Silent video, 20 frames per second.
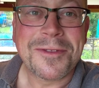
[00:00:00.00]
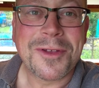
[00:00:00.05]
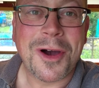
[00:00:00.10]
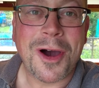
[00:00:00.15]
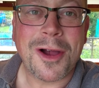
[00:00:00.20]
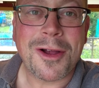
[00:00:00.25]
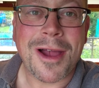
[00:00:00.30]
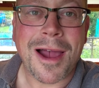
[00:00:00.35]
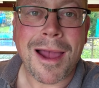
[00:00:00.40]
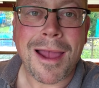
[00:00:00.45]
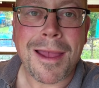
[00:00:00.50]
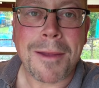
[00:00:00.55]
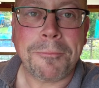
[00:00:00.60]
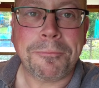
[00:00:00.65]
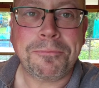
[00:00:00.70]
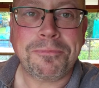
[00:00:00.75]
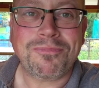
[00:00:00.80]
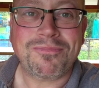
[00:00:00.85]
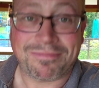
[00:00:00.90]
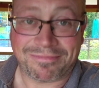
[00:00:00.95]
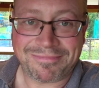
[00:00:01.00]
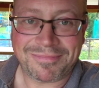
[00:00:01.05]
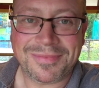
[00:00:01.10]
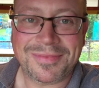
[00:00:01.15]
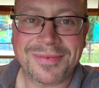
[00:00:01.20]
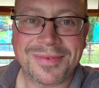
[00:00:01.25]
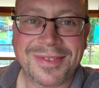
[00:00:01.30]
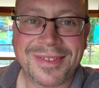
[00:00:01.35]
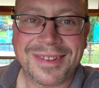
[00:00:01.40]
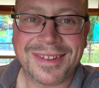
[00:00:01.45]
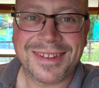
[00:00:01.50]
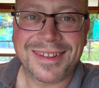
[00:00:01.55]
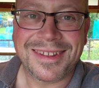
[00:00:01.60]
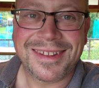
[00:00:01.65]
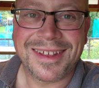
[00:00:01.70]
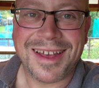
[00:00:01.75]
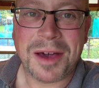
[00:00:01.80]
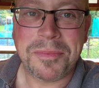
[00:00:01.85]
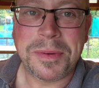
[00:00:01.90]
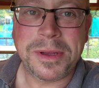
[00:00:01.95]
All right.
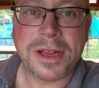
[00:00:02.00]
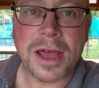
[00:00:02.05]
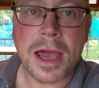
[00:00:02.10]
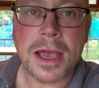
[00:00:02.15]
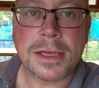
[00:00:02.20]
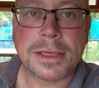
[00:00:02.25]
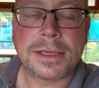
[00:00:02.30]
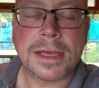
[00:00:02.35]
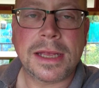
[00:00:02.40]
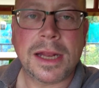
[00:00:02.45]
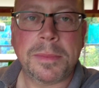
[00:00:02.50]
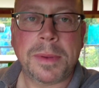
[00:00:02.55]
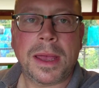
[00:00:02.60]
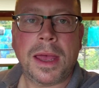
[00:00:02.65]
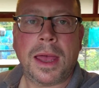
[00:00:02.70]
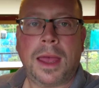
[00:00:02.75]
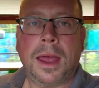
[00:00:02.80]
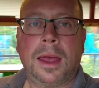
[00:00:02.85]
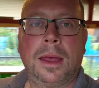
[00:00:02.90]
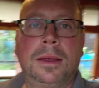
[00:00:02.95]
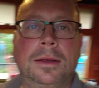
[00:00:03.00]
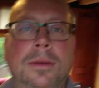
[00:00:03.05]
Happy days. See you in a bit.